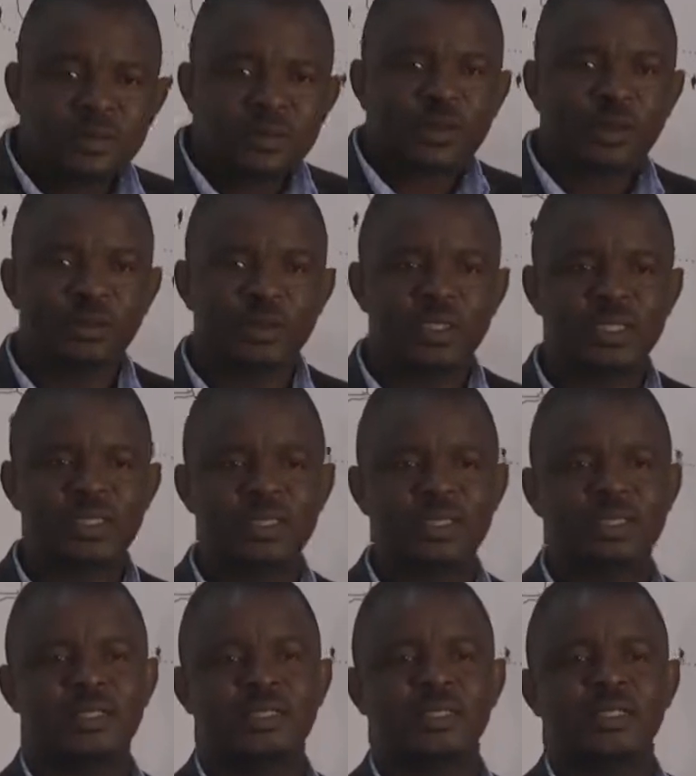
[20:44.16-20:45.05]

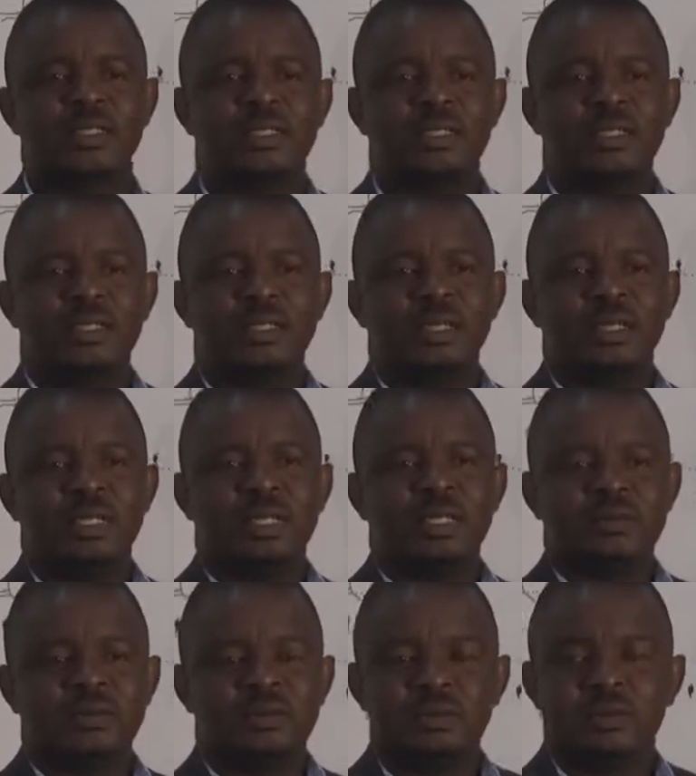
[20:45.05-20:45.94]
communists
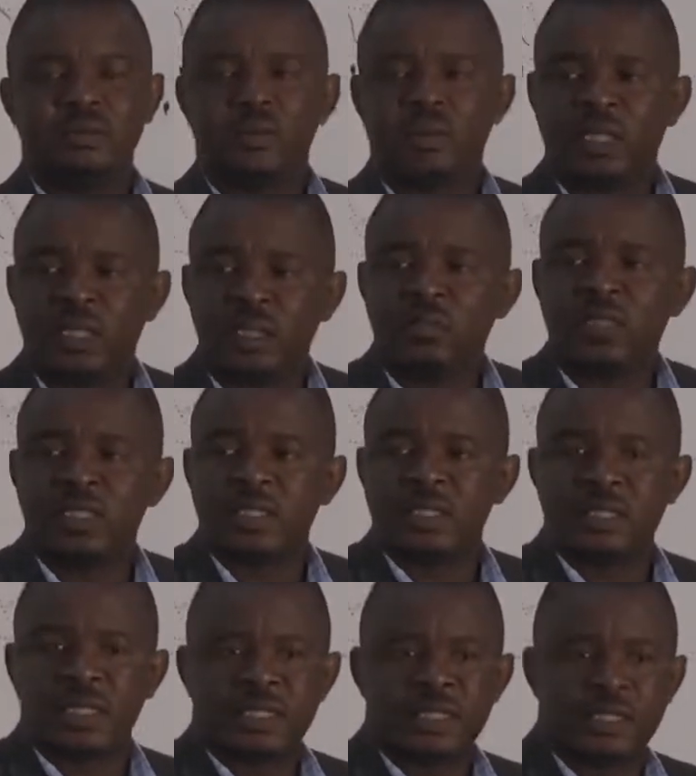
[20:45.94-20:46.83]
or
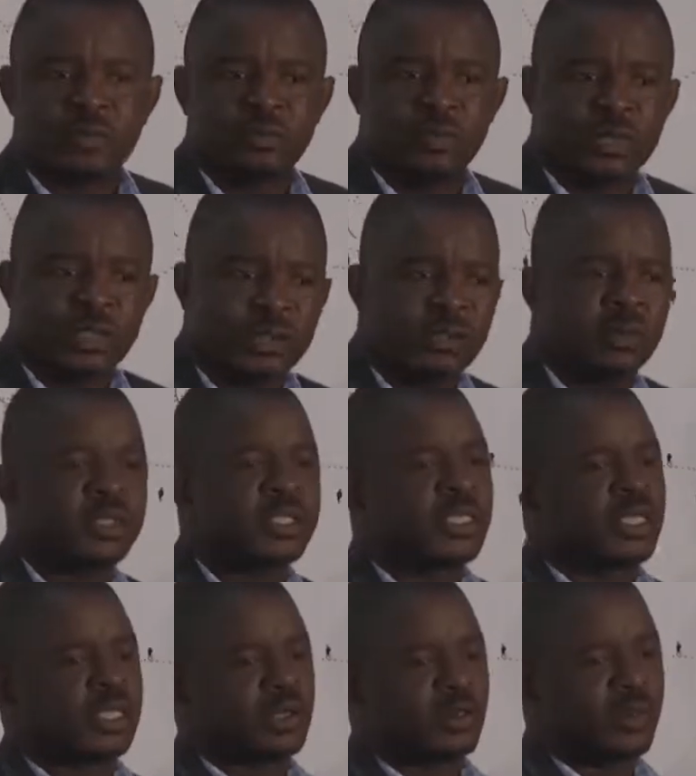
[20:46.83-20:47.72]
elements that had been in
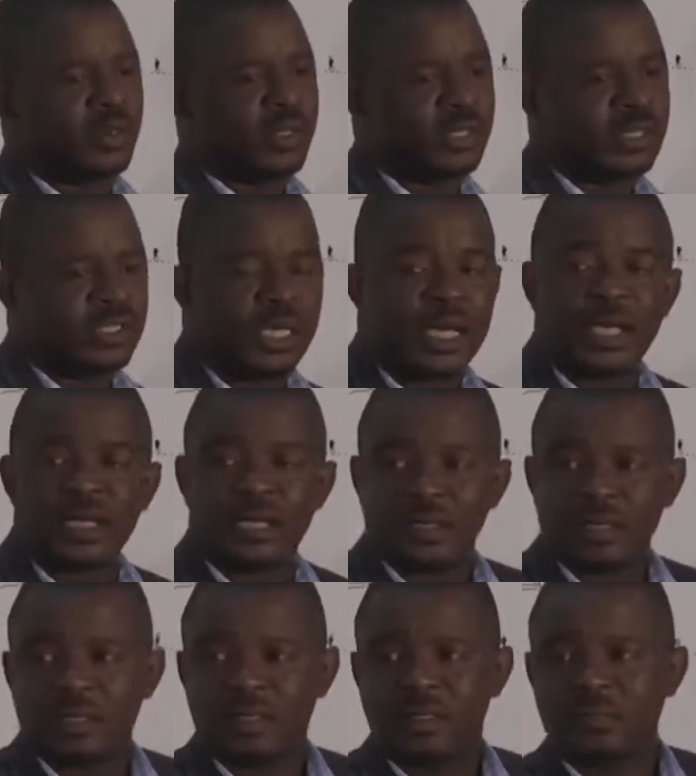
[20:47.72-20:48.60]
contact with
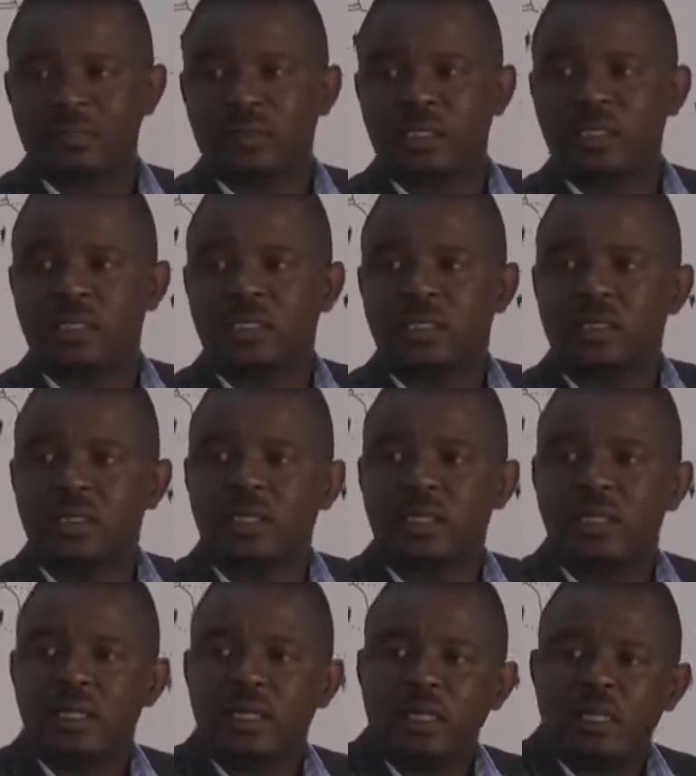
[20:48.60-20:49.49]
China in particular,
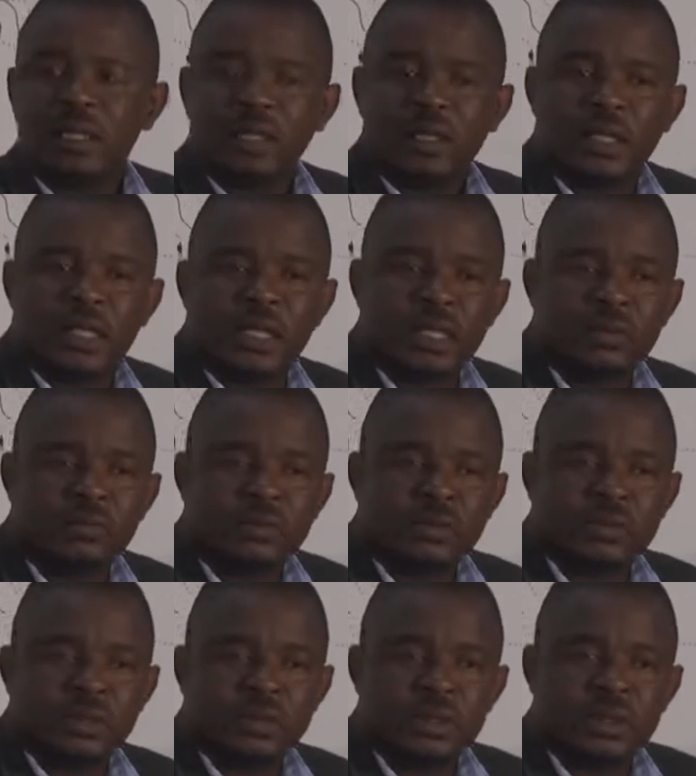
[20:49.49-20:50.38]

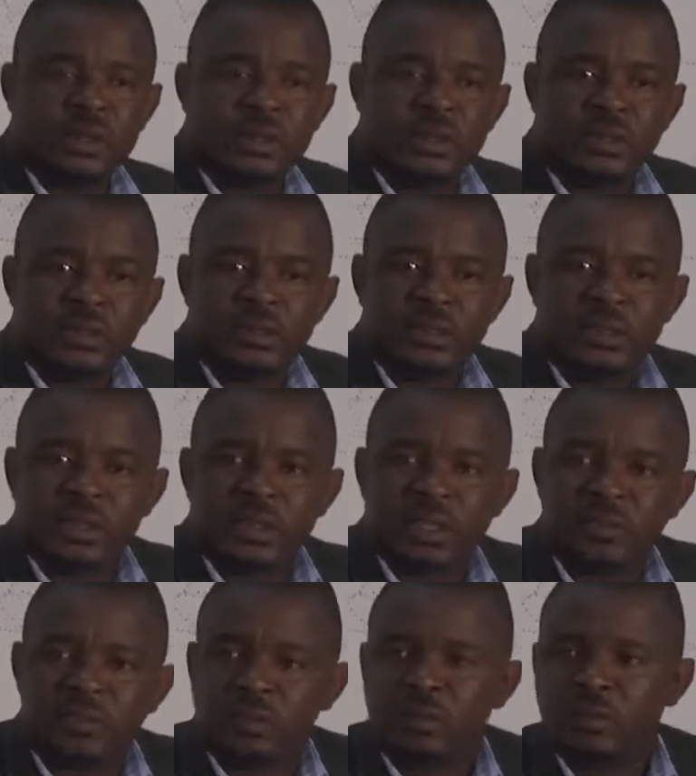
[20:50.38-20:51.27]

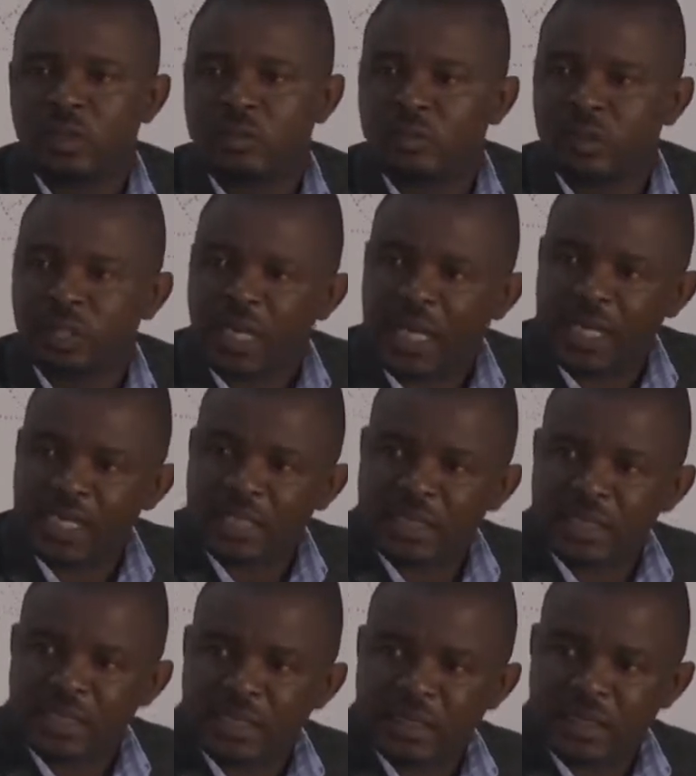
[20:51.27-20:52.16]
having been
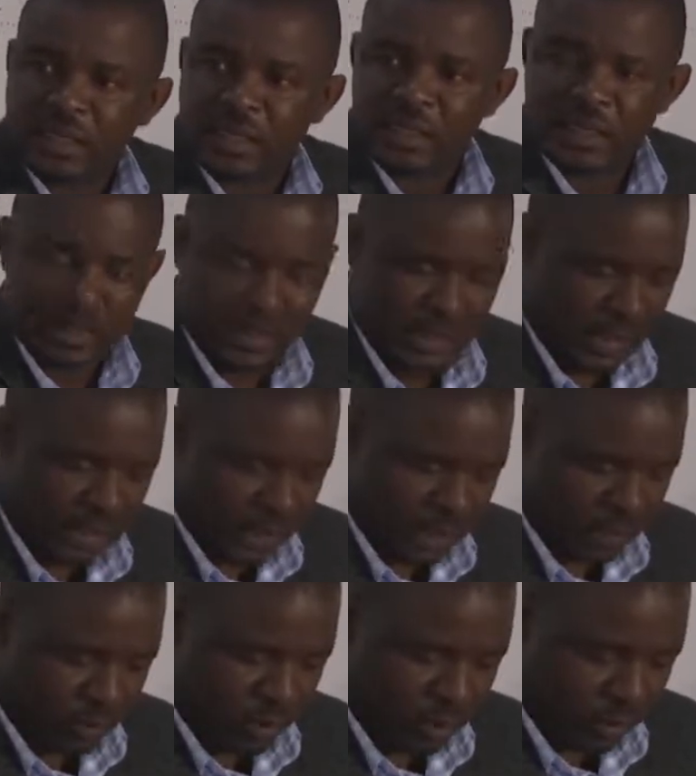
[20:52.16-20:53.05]
behind this
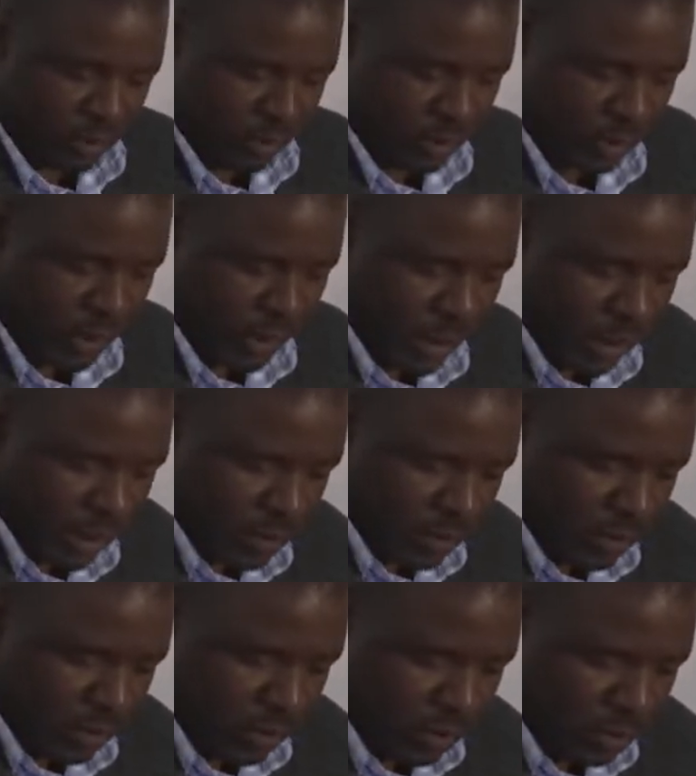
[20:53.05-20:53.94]
attempt to
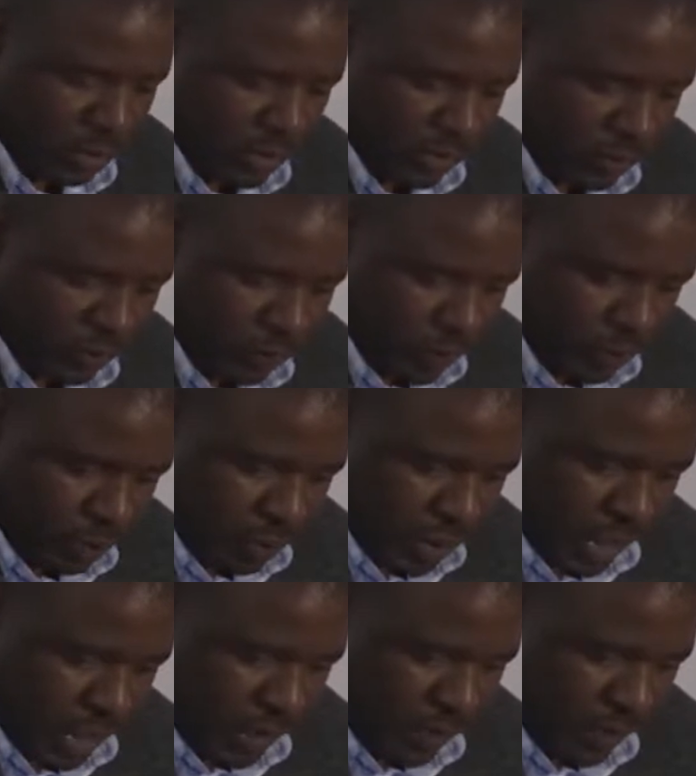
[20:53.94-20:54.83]
remove him from
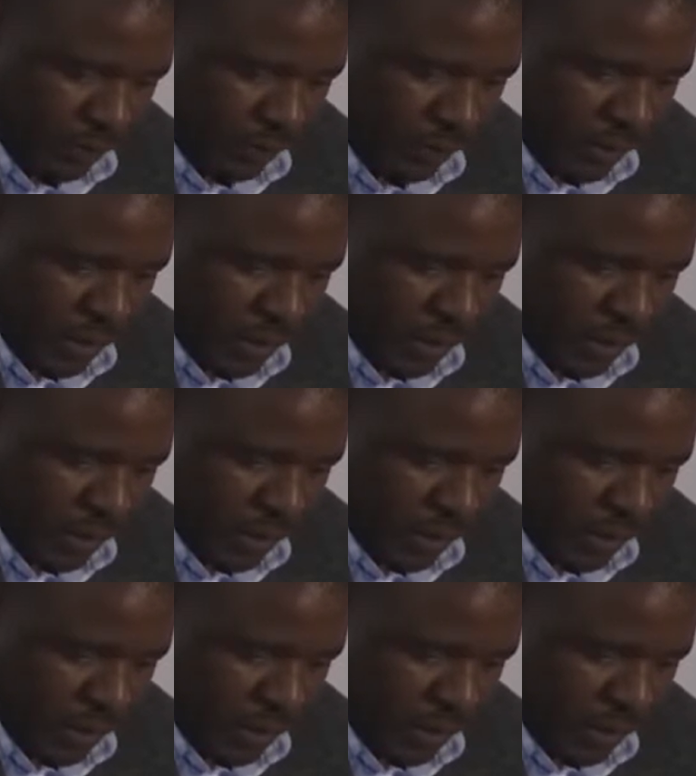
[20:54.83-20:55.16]
power.